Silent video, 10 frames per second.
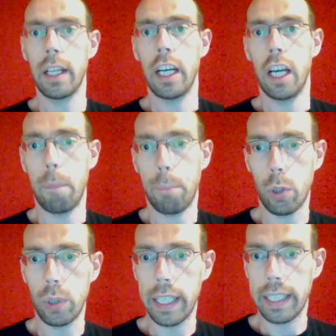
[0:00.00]
A
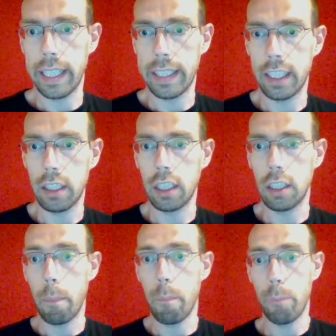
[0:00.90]
project that has
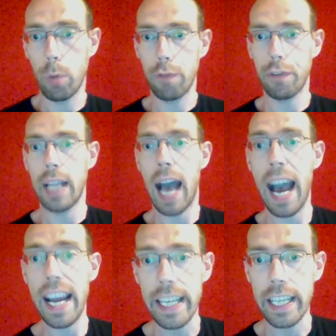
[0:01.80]
proven
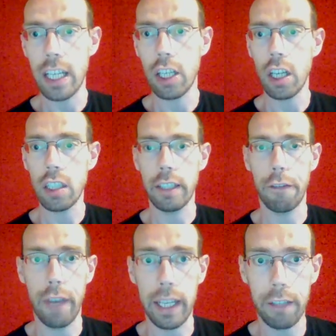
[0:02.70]
high cost
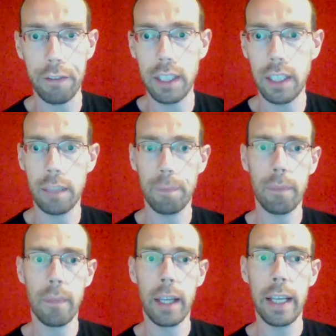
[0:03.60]
effectiveness
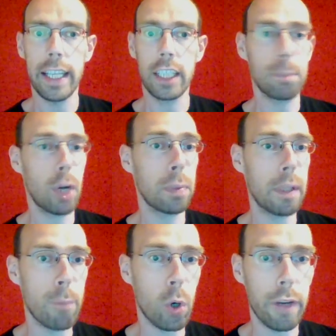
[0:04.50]
is probably
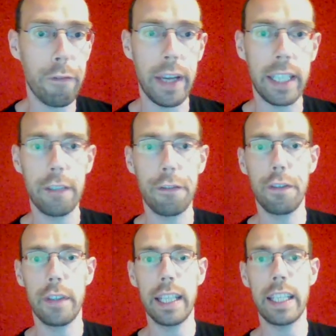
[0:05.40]
more effective
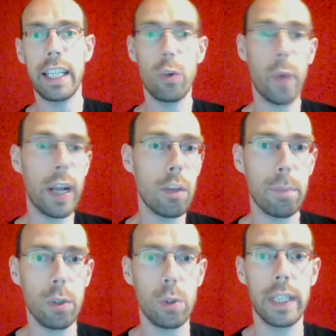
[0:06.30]
than a random
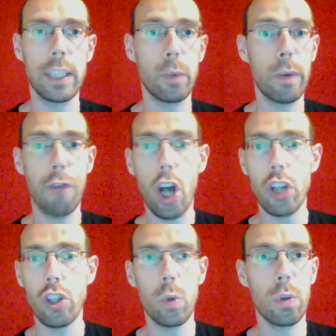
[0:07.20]
project with
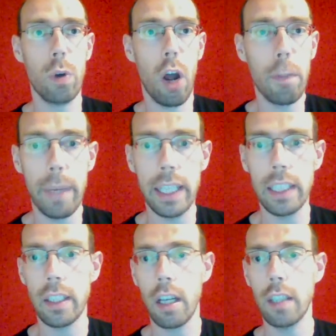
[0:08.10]
unknown or unmeasured cost